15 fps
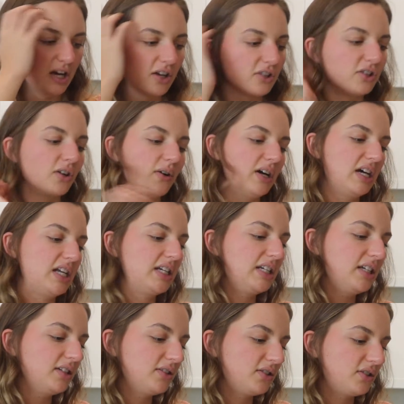go ahead and
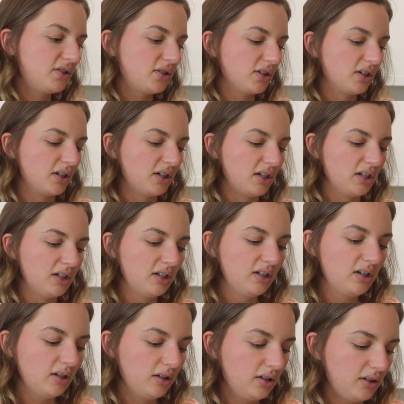get started.
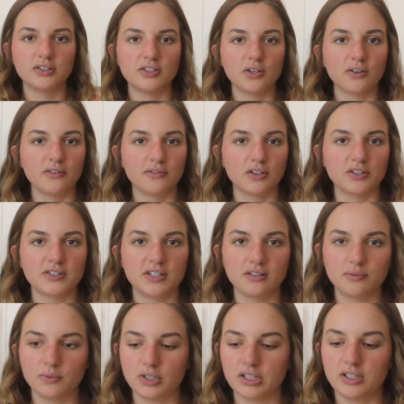So the first
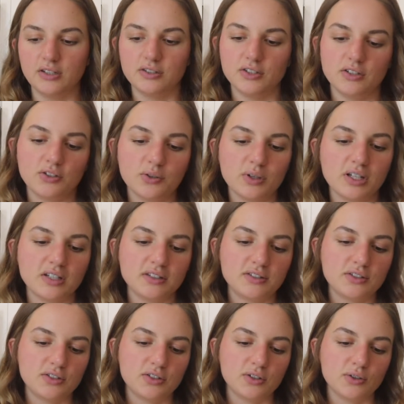thing we're going to do
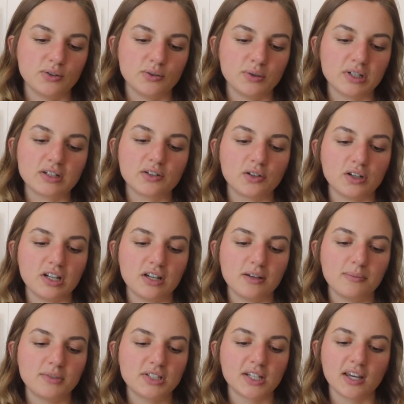is to
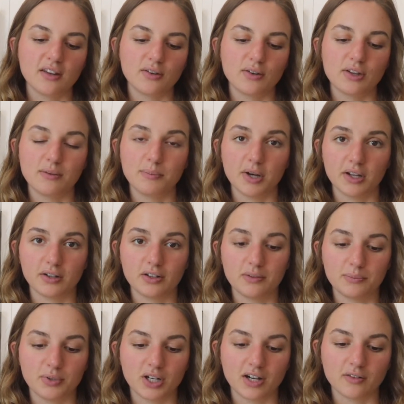cream together the butter and
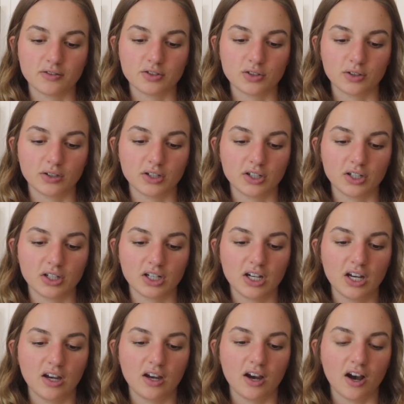brown sugar
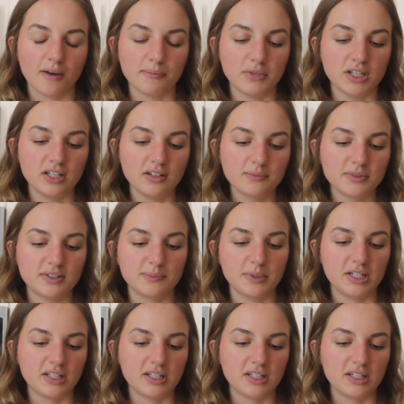on medium speed